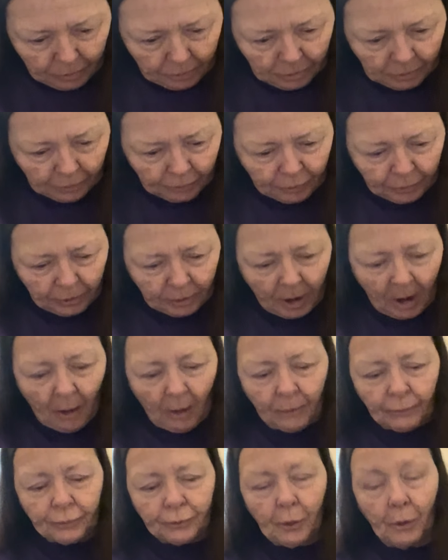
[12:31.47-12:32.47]
And see, now
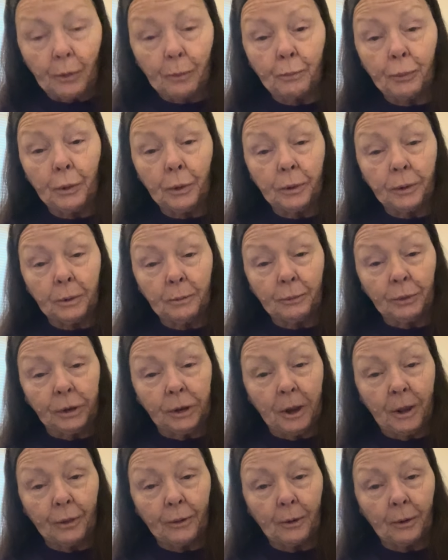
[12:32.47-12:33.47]
I've started putting them
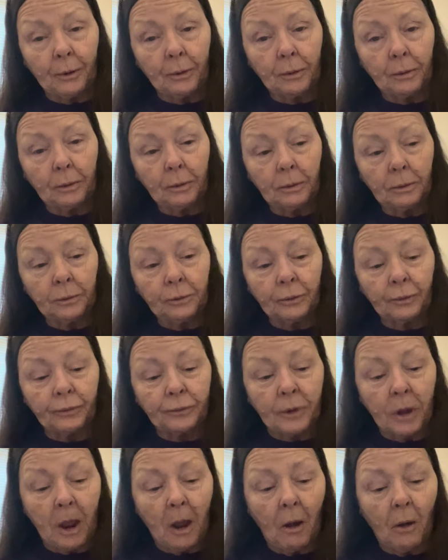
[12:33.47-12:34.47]
together just
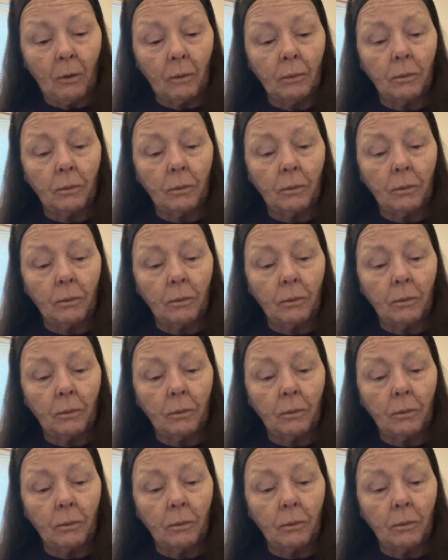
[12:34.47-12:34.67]
now.